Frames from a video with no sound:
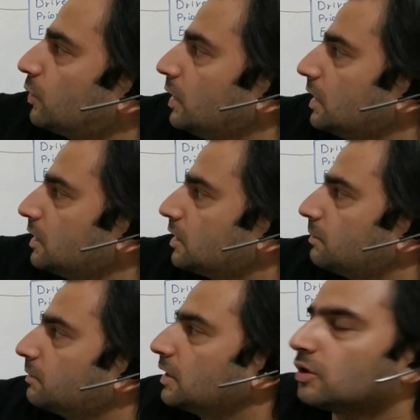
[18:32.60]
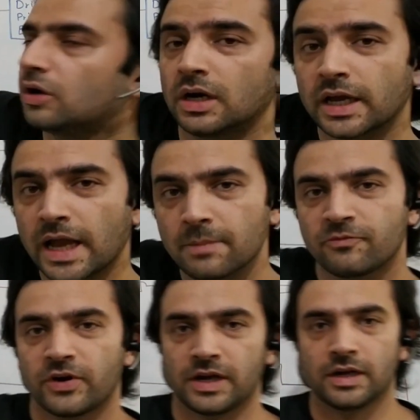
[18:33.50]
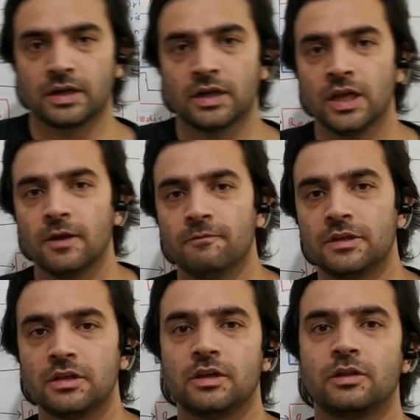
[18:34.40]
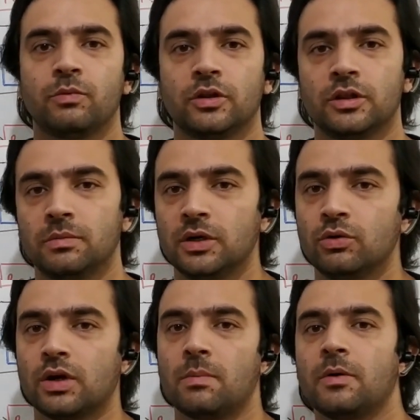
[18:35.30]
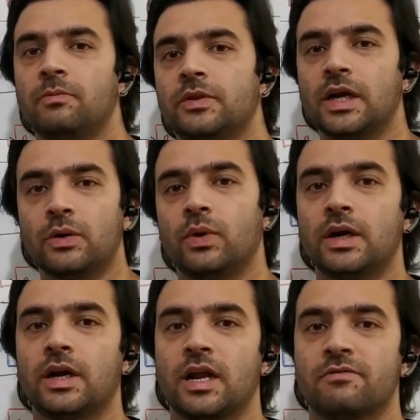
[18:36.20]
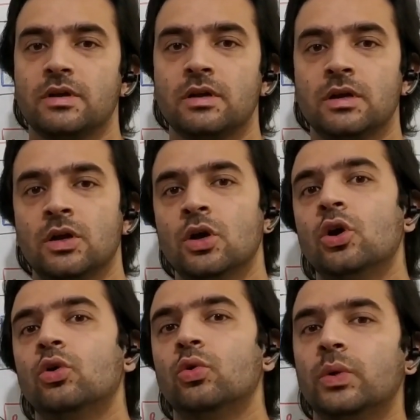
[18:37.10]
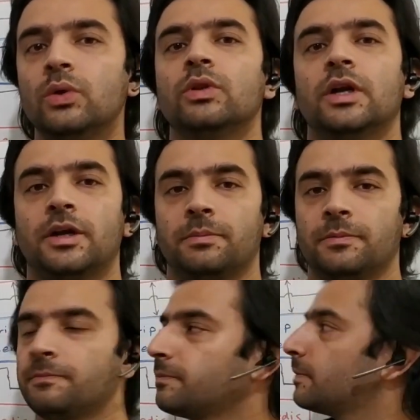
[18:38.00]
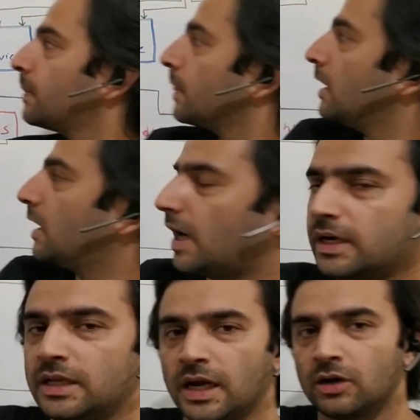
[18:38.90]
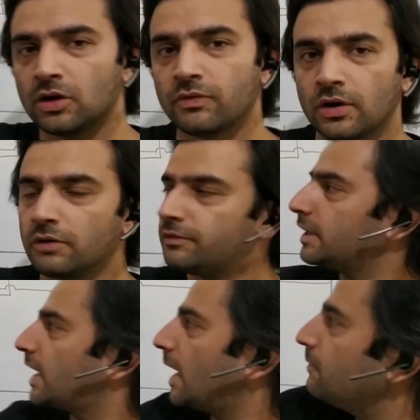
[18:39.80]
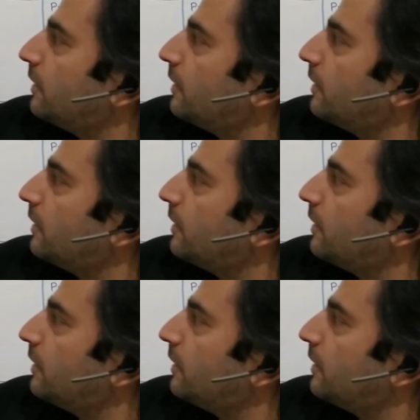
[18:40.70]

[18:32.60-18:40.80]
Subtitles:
queries something called a cab finder, which is responsible to come up with that one driver who will do the trip. At the end of all of it, cab